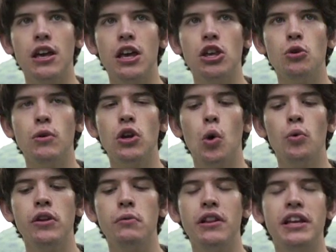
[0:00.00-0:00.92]
You can
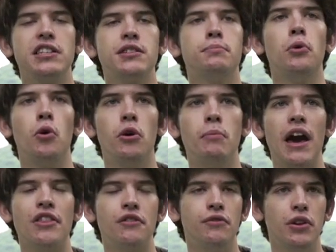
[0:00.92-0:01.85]
only really explore
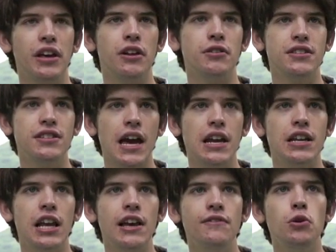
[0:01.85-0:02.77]
math and fully understand
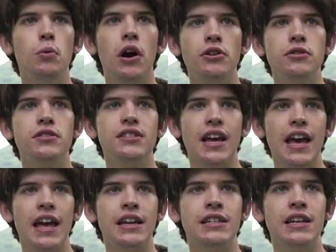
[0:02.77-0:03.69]
it if you
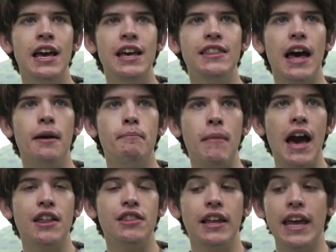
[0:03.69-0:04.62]
understand that
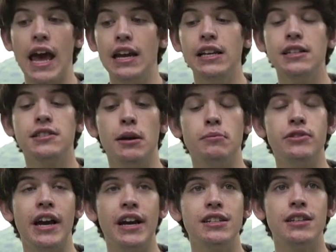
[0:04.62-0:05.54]
math, like any
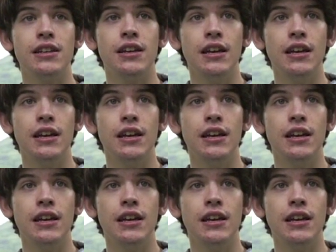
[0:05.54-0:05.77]
subject,